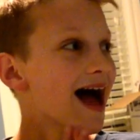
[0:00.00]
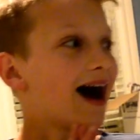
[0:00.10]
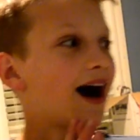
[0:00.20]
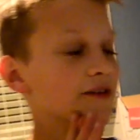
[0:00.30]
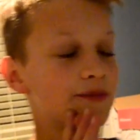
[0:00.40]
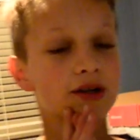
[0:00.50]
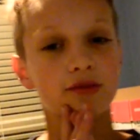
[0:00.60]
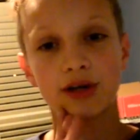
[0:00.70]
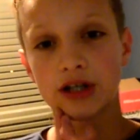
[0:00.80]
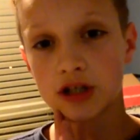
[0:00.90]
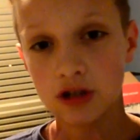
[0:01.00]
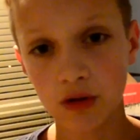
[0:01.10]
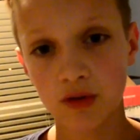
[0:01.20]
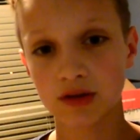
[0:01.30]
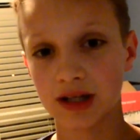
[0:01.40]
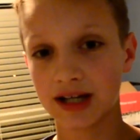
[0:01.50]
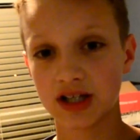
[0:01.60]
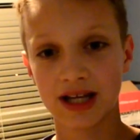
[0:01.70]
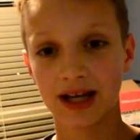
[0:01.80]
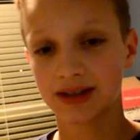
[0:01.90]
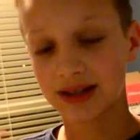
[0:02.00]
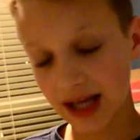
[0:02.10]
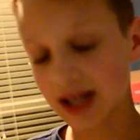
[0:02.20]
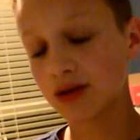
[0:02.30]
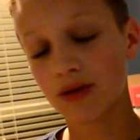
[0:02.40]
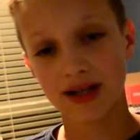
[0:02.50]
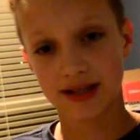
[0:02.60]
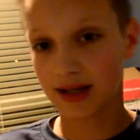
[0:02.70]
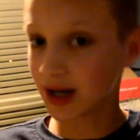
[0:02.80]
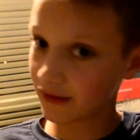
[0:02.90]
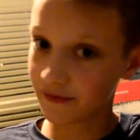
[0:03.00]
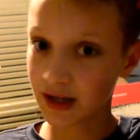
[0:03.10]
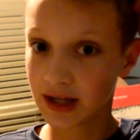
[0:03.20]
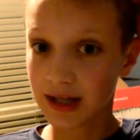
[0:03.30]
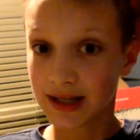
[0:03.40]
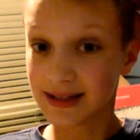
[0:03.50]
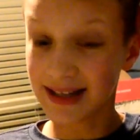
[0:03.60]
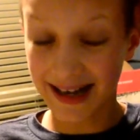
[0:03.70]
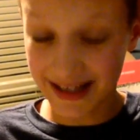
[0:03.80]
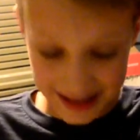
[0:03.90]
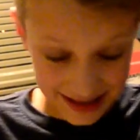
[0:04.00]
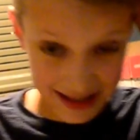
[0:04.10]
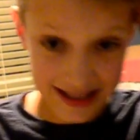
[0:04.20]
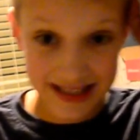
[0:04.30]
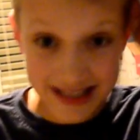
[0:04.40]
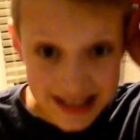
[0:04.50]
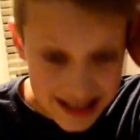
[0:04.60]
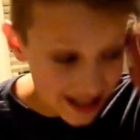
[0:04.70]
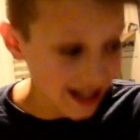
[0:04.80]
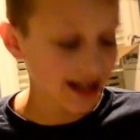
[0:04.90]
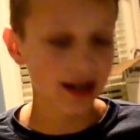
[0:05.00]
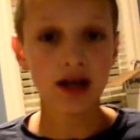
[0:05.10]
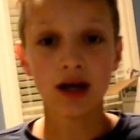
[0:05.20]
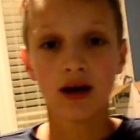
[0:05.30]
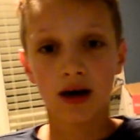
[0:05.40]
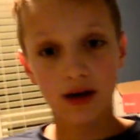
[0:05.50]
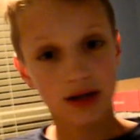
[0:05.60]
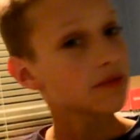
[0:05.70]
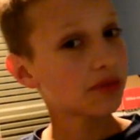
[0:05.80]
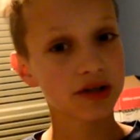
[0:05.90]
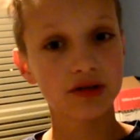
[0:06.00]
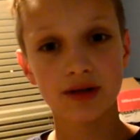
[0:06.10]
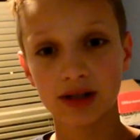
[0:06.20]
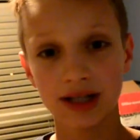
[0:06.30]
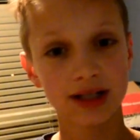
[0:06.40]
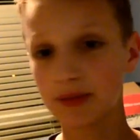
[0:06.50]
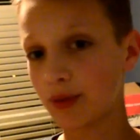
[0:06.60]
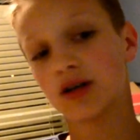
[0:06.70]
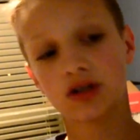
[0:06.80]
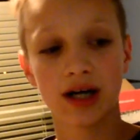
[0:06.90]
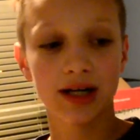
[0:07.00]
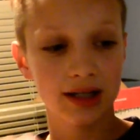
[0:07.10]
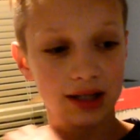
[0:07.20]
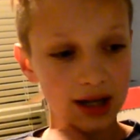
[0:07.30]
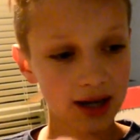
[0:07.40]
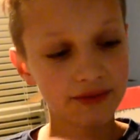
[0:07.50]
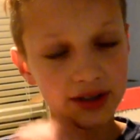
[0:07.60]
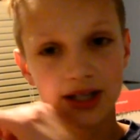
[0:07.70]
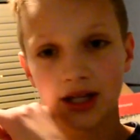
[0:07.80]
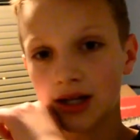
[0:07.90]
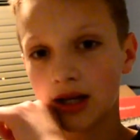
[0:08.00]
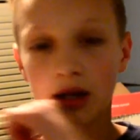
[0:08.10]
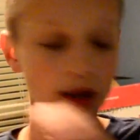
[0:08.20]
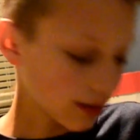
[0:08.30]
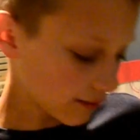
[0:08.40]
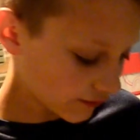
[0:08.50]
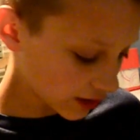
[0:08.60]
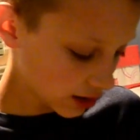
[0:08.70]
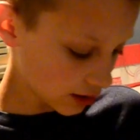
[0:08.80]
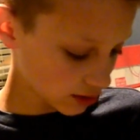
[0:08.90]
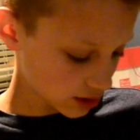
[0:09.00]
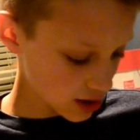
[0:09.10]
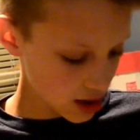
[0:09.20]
I've been growing so quickly. I just can't thank you guys enough. That is insane. I'll keep on doing, like, keep on grinding everyday videos.